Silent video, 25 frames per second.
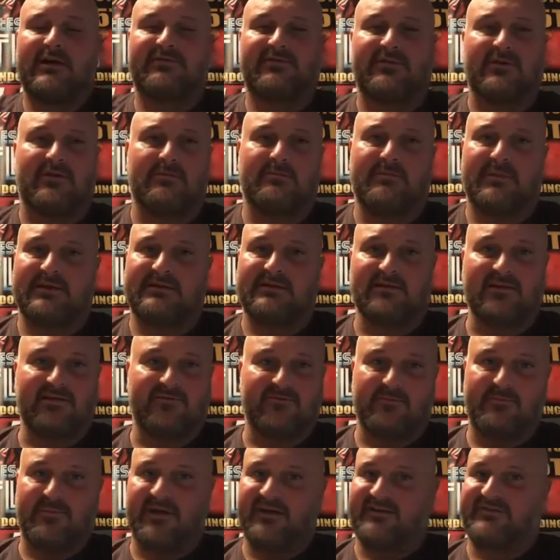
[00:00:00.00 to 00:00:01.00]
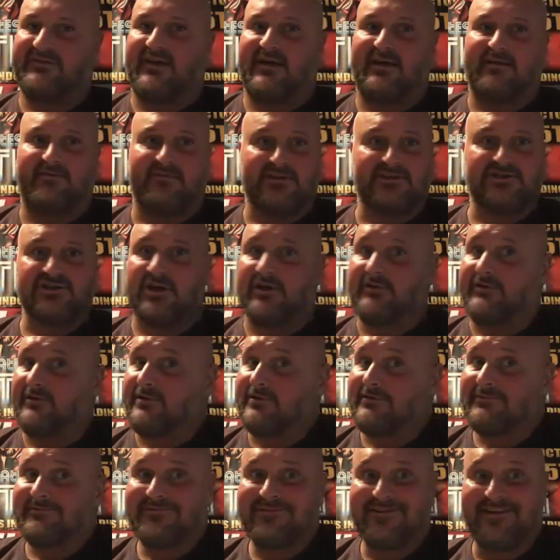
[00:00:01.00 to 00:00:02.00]
there and beat the living piss out of each
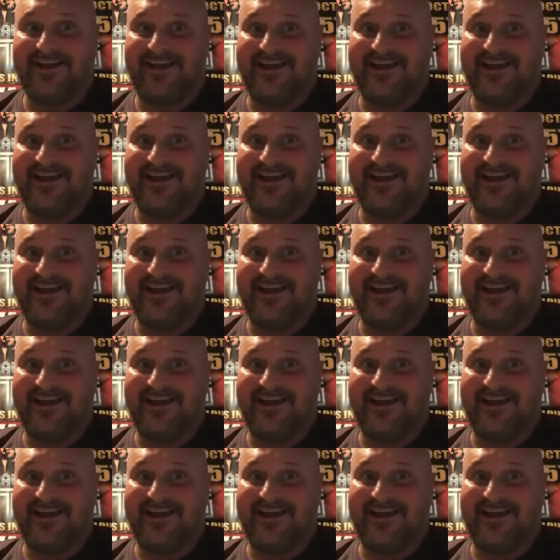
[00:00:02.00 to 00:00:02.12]
other,